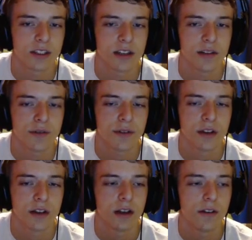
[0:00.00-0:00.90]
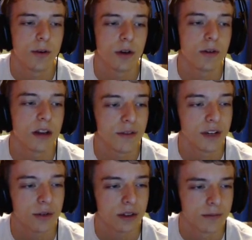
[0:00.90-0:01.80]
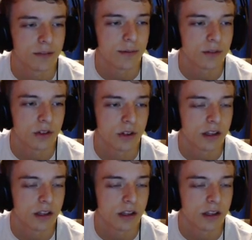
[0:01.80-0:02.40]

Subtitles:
off of the Pokemon. I forget what the name's called.